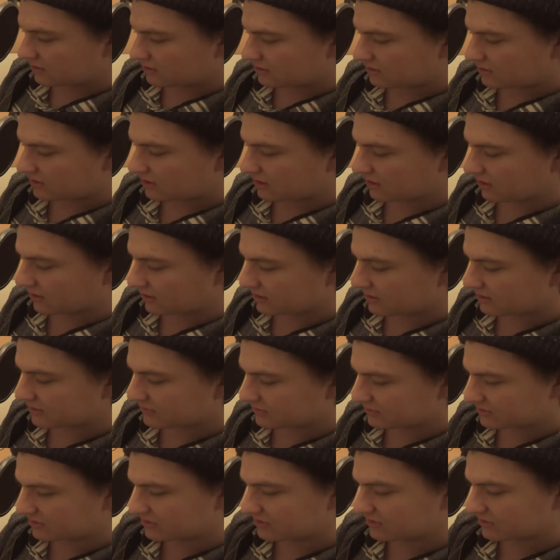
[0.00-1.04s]
Dang, I
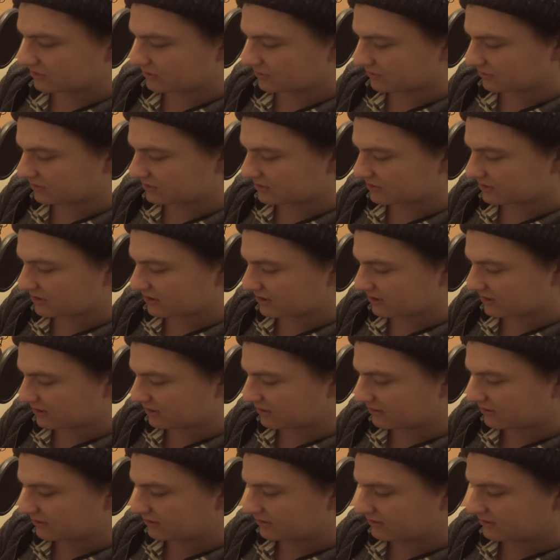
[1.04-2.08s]
am so
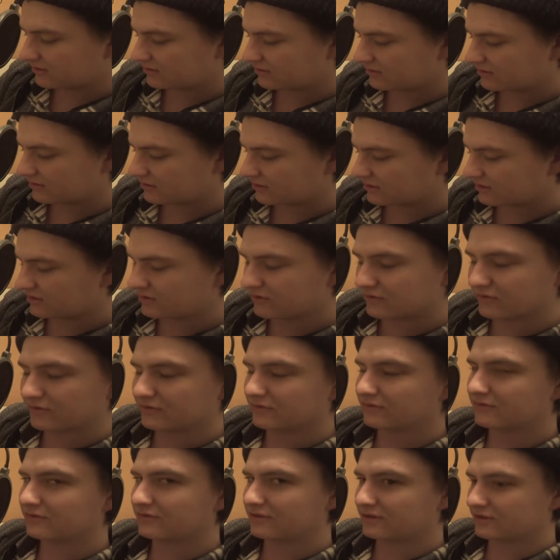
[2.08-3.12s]
excited. I know
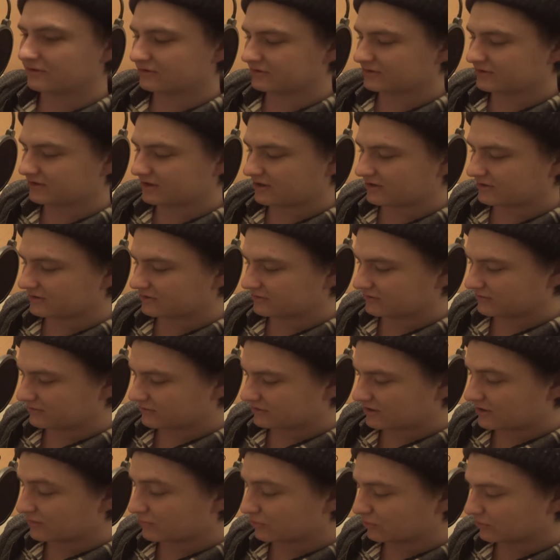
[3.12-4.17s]
I don't sound serious.
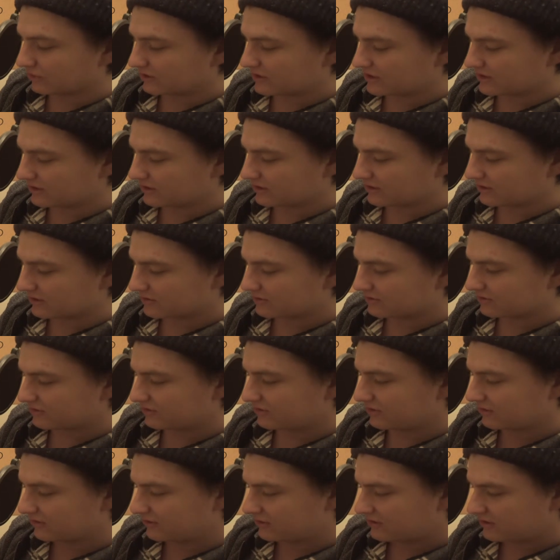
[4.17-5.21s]
I'm really tired, actually.
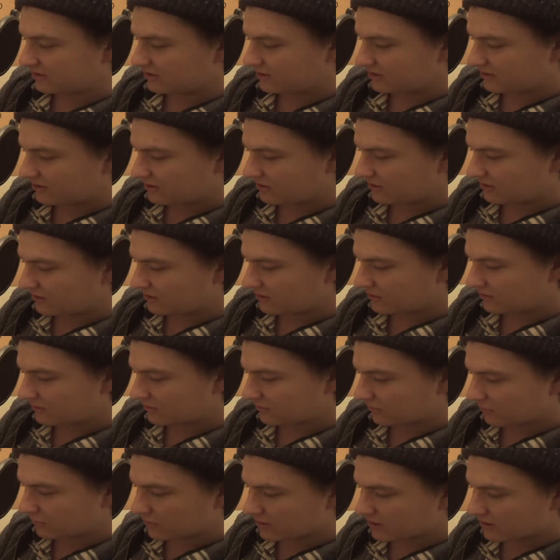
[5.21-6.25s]
Oh,
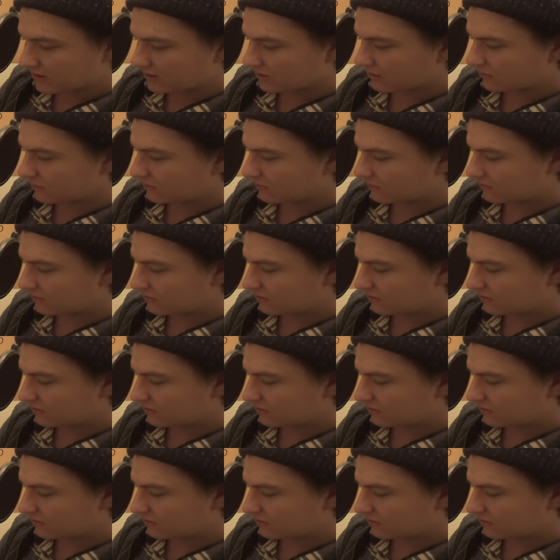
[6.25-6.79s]
wow.